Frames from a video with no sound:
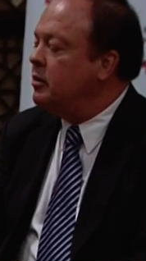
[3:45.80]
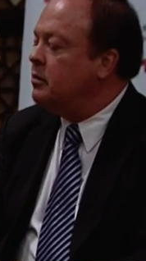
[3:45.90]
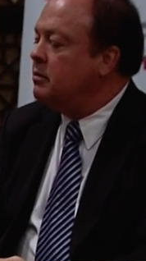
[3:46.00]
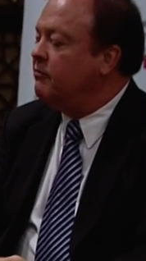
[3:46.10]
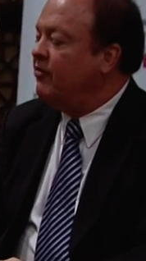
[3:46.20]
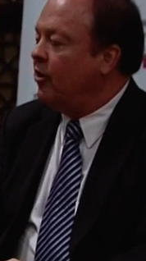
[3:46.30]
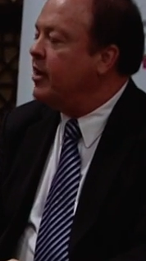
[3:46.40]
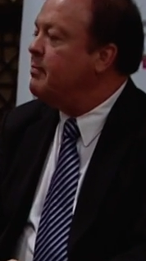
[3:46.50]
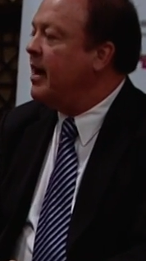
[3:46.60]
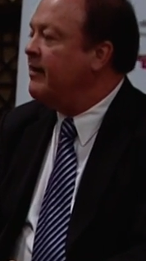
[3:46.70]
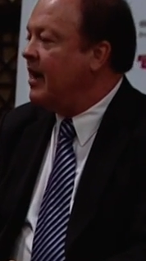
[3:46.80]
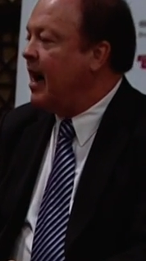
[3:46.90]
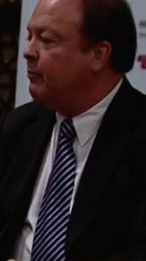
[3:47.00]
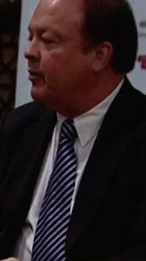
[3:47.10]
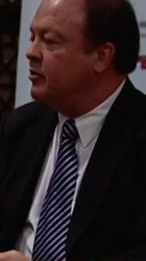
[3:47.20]
to vary by the
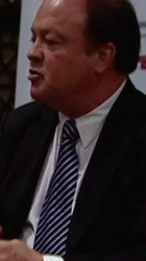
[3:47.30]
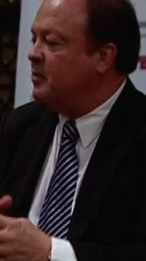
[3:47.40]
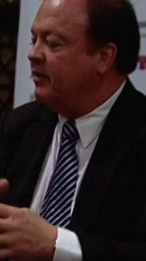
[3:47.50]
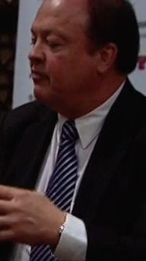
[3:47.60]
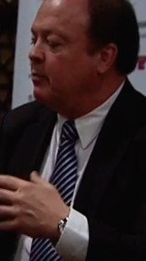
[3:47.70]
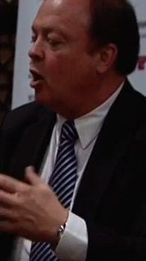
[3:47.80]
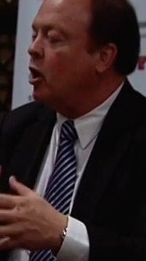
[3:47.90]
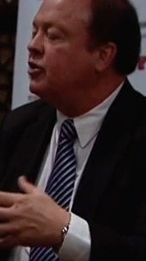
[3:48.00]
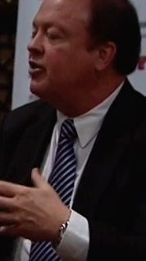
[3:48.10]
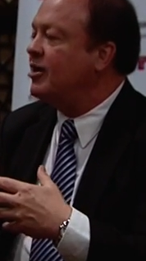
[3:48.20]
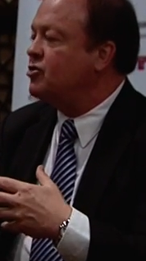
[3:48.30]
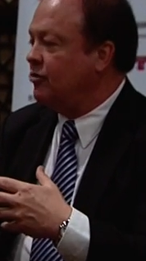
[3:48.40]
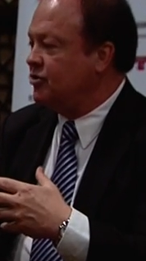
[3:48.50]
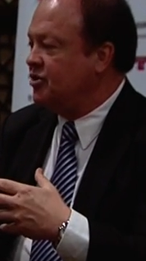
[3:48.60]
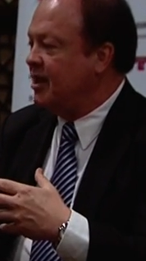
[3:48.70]
operators, but from an
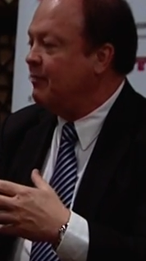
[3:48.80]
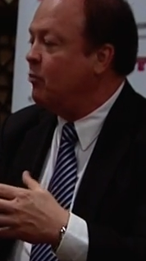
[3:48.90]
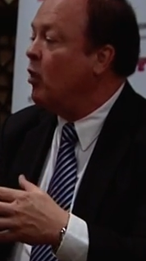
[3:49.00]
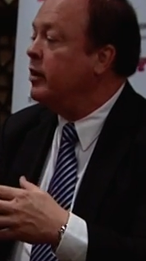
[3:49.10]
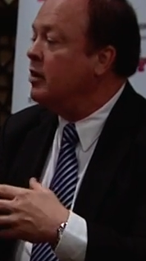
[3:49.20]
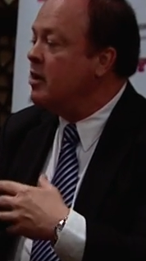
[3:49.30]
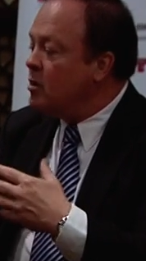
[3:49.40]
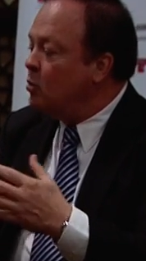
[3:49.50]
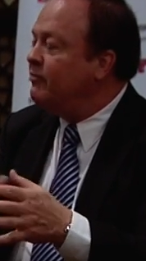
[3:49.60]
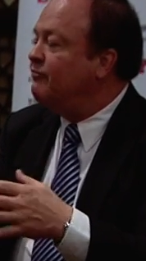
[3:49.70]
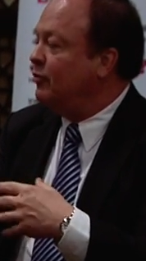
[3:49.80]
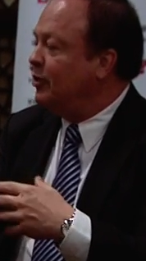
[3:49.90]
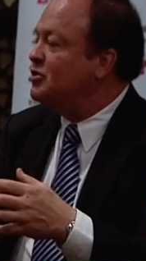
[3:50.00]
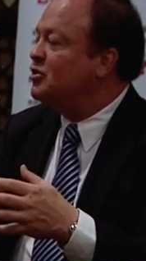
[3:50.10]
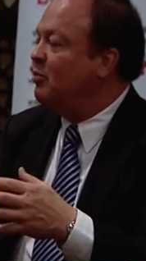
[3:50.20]
architectural standpoint, we
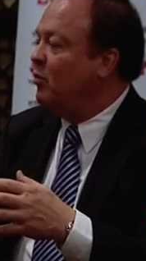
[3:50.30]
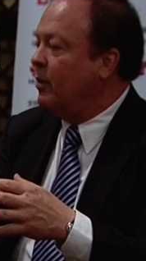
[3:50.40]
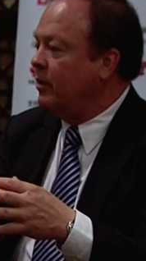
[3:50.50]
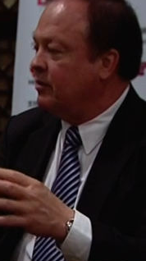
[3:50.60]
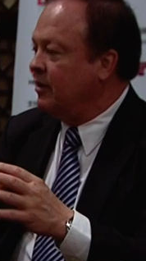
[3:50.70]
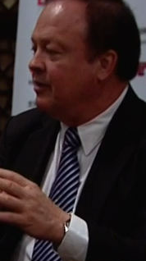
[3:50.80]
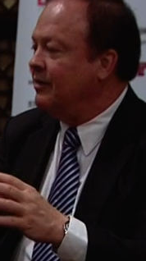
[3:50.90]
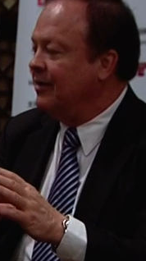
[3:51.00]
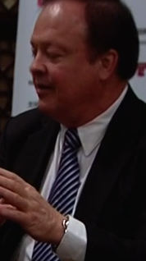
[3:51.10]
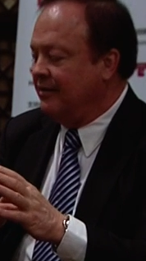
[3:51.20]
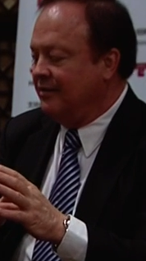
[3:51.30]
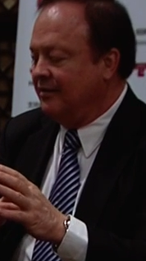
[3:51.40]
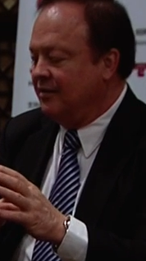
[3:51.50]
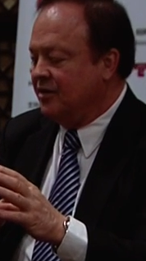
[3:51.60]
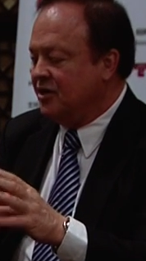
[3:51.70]
fully support the the
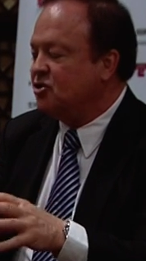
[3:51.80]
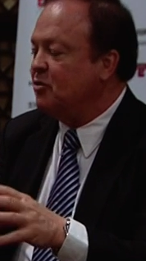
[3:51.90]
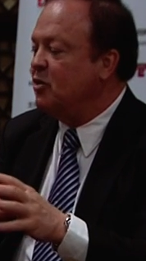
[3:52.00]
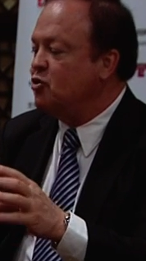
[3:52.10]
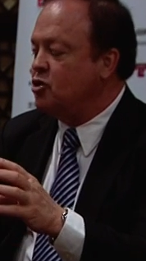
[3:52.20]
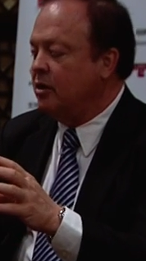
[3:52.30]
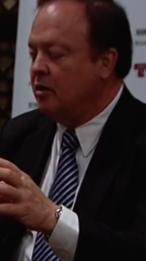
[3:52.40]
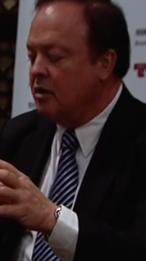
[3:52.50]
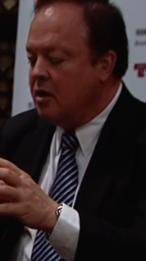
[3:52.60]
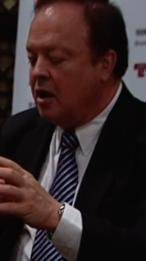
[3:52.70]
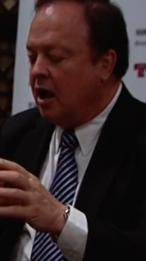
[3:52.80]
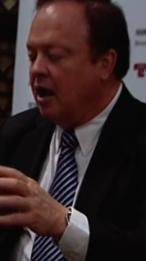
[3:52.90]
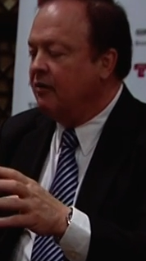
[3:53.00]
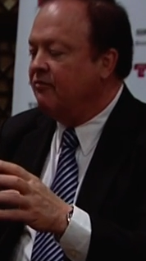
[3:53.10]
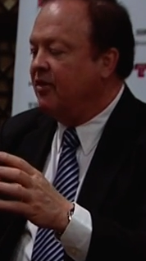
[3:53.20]
distribution
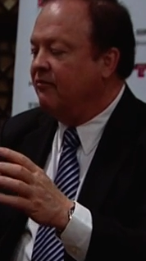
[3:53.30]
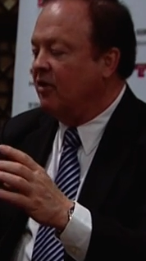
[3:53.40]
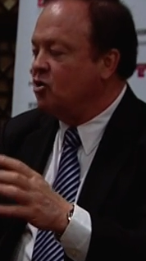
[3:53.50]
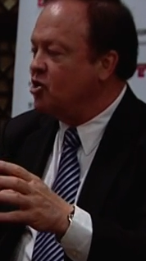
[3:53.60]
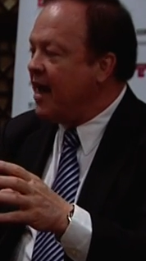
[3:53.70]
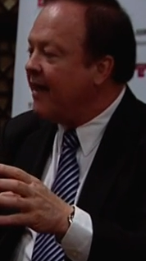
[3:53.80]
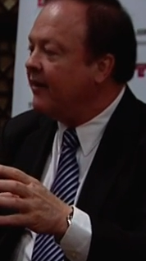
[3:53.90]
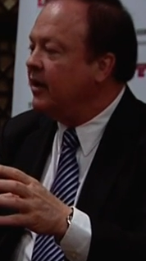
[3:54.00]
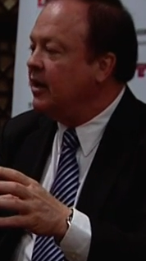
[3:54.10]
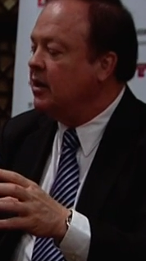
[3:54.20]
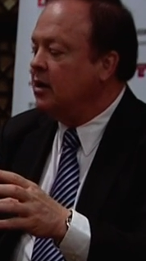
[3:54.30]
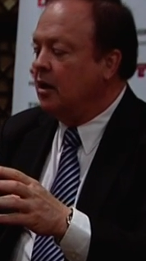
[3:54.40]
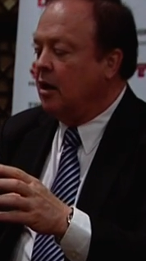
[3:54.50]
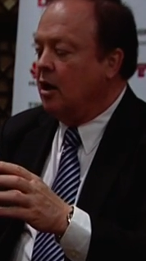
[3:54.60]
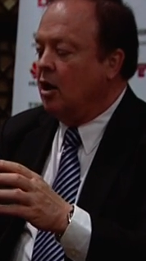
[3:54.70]
of the functionality,
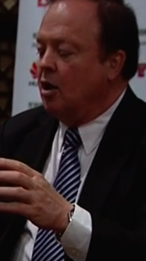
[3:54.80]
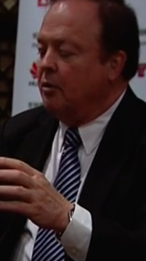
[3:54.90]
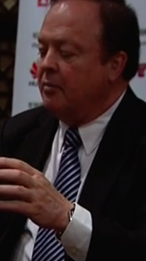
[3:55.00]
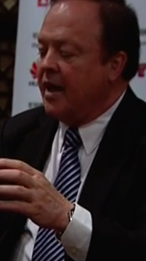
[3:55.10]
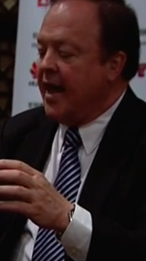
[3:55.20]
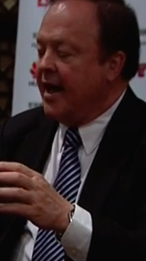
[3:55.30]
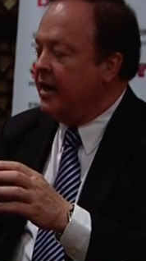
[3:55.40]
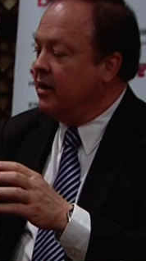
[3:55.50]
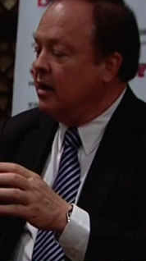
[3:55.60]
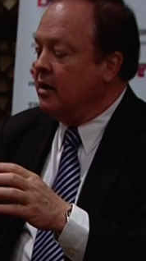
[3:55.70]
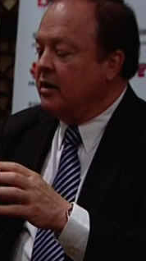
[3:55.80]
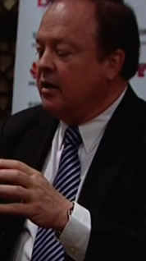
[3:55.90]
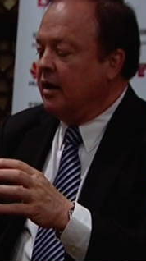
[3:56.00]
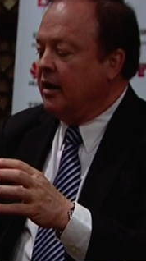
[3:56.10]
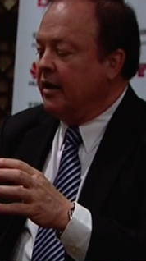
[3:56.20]
um, and
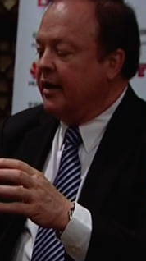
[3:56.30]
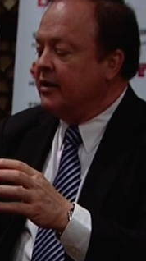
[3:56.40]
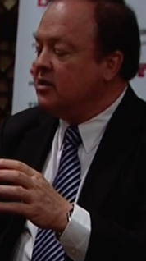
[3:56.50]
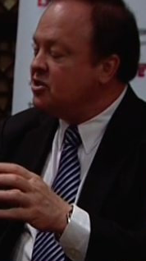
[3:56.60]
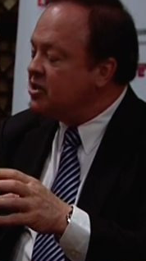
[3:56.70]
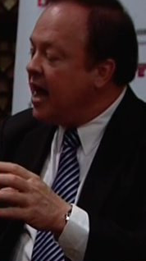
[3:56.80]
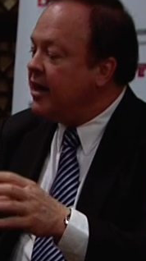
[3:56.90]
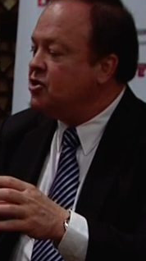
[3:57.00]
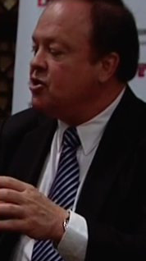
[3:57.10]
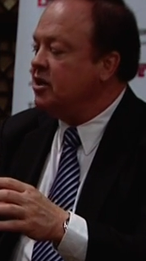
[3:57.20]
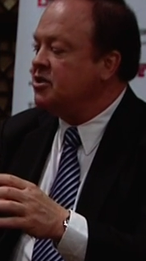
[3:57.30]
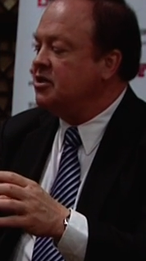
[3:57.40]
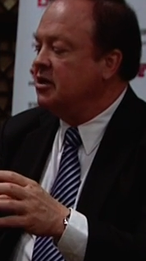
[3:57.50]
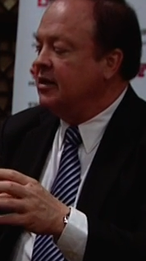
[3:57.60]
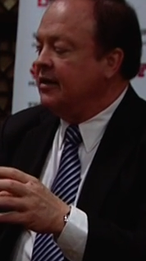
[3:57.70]
uh, and it's not
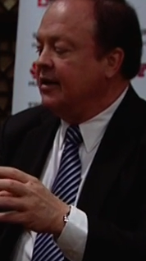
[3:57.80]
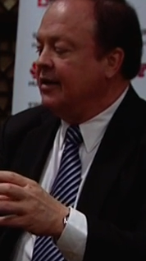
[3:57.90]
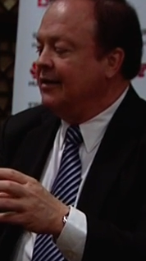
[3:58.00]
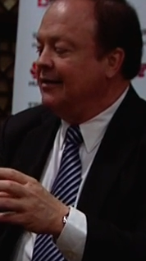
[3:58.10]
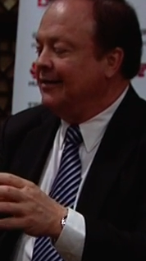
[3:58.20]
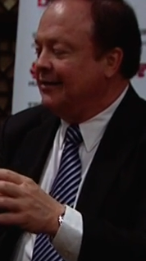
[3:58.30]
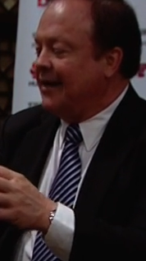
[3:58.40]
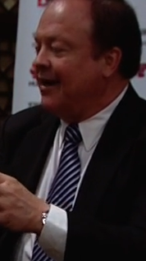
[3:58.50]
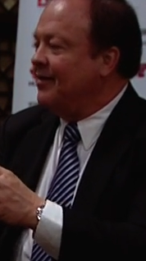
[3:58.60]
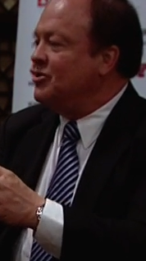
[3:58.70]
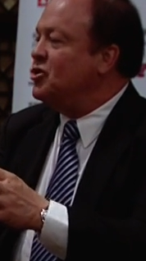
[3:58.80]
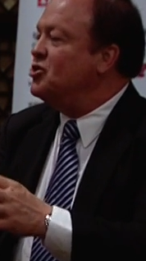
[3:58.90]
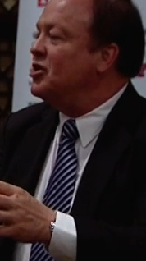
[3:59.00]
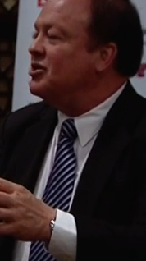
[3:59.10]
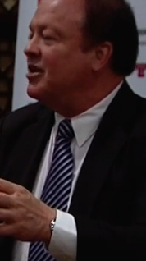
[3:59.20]
just the kind of the G
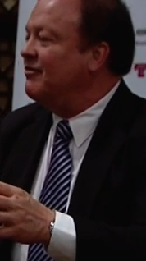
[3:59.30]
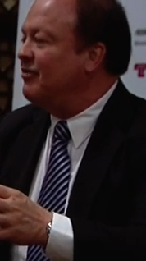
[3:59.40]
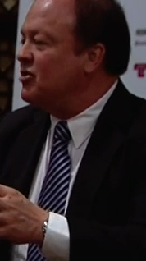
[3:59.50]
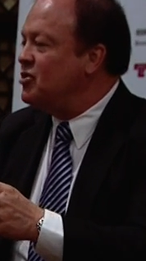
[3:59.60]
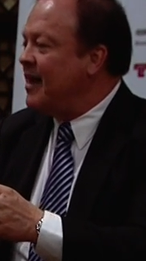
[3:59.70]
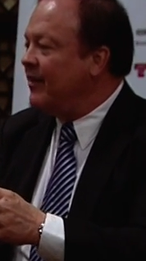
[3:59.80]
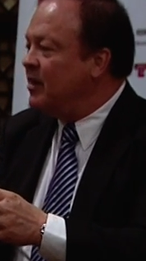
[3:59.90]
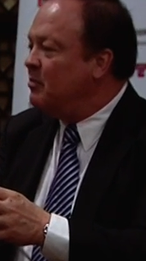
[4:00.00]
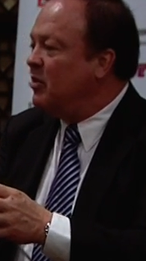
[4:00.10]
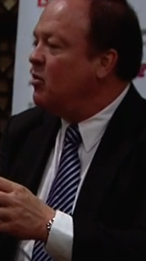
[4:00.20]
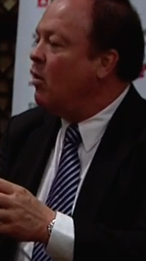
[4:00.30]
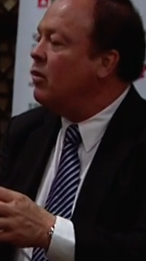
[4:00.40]
G S N functionality, but you